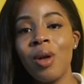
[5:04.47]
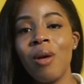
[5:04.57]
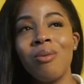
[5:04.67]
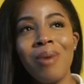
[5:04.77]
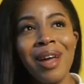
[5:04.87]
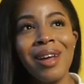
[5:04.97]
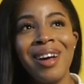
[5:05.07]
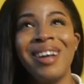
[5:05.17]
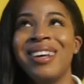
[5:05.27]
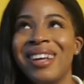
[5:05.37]
what?
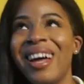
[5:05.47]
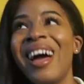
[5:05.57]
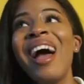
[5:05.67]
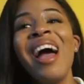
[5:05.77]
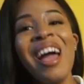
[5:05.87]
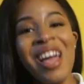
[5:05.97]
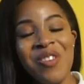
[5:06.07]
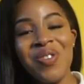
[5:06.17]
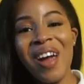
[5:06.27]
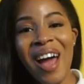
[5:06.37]

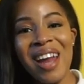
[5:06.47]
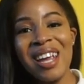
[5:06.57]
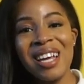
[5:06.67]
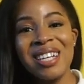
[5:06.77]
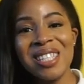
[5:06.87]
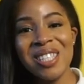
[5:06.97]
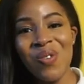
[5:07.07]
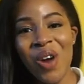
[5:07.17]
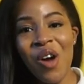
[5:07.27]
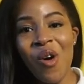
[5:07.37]
If you're adding a
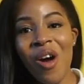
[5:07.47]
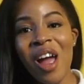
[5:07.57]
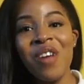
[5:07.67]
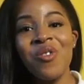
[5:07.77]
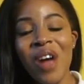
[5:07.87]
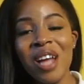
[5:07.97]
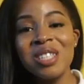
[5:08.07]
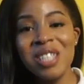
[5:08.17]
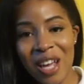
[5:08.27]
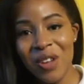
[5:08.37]
square or a
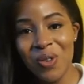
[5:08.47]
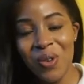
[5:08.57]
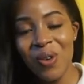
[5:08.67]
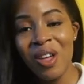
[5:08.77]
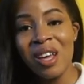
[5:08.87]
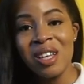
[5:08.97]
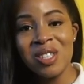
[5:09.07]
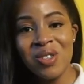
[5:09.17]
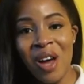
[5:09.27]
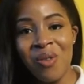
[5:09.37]
rectangle,
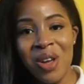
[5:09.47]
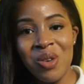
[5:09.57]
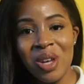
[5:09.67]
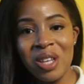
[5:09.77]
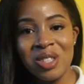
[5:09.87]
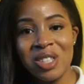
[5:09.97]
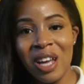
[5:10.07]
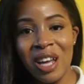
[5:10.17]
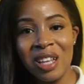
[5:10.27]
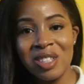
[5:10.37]
so that way you can
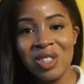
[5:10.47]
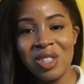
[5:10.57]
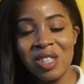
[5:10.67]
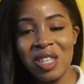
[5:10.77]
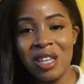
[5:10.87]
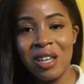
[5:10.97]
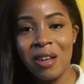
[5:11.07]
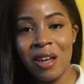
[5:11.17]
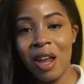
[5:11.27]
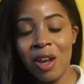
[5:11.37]
change
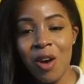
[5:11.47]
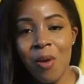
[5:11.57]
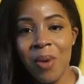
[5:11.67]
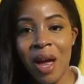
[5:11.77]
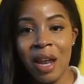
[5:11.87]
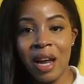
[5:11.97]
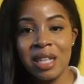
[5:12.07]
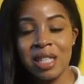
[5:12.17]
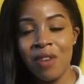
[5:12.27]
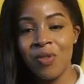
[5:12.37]
the color. But like
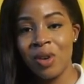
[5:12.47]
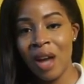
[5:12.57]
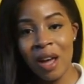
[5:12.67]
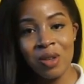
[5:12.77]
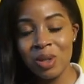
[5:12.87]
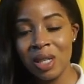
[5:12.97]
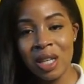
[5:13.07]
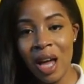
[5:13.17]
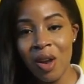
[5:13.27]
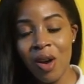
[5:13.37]
I said, if you're not using
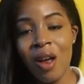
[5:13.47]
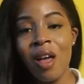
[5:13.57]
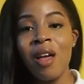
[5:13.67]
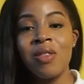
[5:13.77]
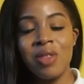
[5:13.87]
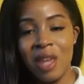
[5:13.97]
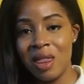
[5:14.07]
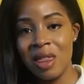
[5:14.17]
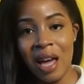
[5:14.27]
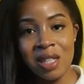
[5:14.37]
color,
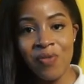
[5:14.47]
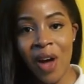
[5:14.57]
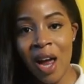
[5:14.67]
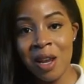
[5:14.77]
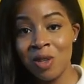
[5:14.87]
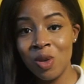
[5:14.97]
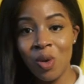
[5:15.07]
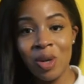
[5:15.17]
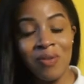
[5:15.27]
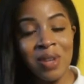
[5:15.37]
then that's fine and you
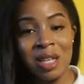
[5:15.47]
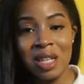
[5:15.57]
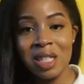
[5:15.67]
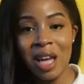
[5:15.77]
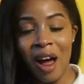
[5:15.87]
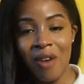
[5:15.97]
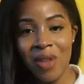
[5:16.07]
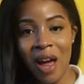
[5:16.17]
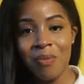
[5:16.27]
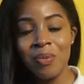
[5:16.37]
don't even need to have
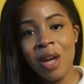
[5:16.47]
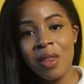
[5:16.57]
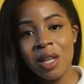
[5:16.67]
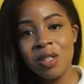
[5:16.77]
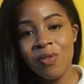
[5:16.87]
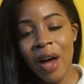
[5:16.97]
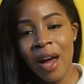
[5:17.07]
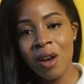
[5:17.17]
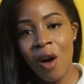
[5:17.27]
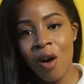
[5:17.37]
that. Now that you've
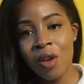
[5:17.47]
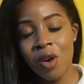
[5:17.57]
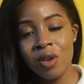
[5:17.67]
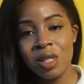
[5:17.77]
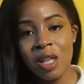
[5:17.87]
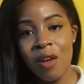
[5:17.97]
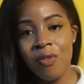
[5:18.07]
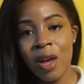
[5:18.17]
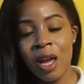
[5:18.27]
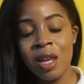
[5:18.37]
gotten all your
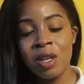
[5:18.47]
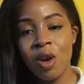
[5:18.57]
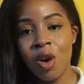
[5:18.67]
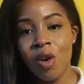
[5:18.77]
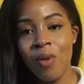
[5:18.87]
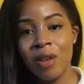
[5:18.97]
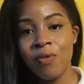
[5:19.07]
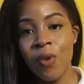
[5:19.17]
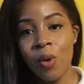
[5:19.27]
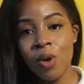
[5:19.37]
stuff in your correct
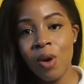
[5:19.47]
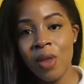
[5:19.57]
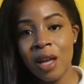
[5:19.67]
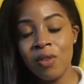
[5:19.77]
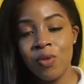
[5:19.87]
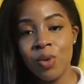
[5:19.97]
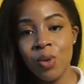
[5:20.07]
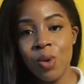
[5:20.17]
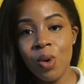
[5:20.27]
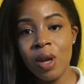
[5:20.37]
folder that you've
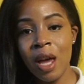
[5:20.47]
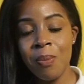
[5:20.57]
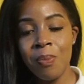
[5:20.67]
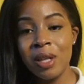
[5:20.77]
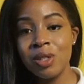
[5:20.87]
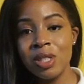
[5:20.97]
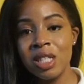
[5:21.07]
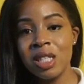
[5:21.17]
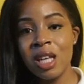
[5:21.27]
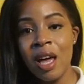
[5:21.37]
Googled in
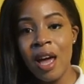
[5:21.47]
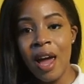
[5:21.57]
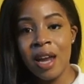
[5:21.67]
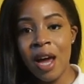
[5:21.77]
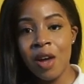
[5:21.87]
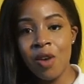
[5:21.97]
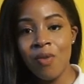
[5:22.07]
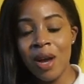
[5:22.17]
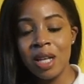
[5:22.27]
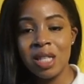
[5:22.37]
Pinterest, and now you're
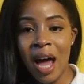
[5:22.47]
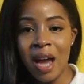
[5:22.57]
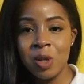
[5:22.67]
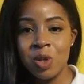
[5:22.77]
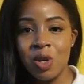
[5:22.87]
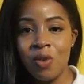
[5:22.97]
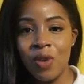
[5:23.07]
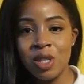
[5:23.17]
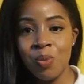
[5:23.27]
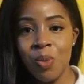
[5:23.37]
ready to add it to your
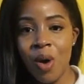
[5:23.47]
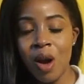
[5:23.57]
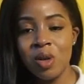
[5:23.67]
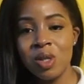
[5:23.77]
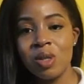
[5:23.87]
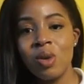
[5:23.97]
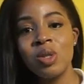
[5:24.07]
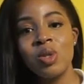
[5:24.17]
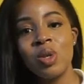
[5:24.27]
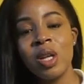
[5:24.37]
vision board, you're just
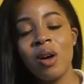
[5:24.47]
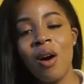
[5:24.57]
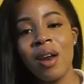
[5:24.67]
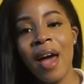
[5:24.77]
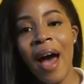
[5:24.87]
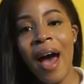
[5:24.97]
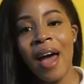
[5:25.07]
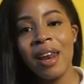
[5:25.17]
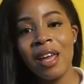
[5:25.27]
going to click on Add